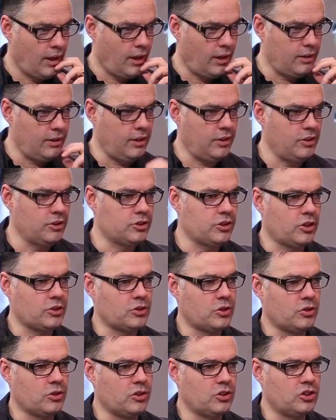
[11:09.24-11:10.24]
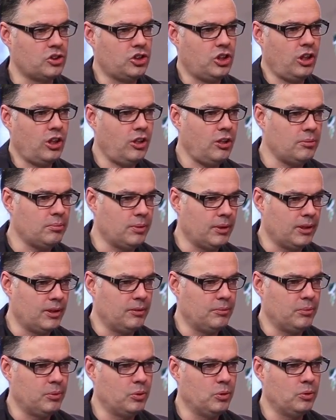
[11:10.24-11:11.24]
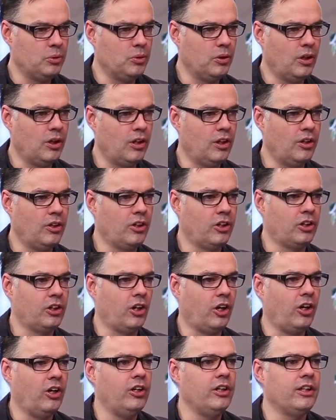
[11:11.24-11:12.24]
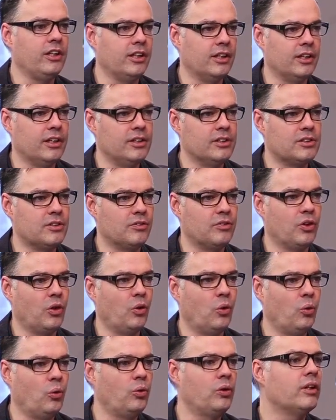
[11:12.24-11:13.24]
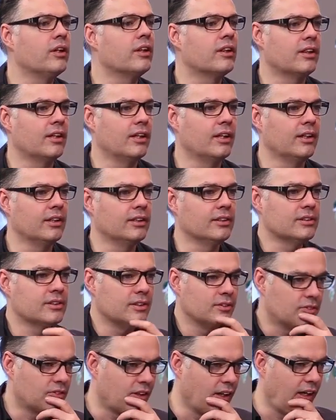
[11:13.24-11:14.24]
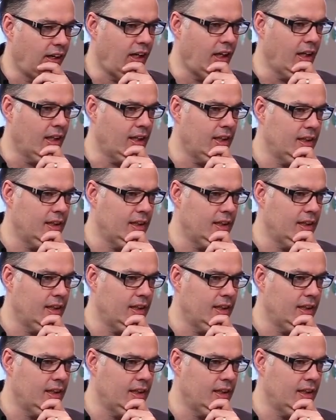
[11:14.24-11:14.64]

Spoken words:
And then there's also the cherubim, who are the guardians of the holy things of God.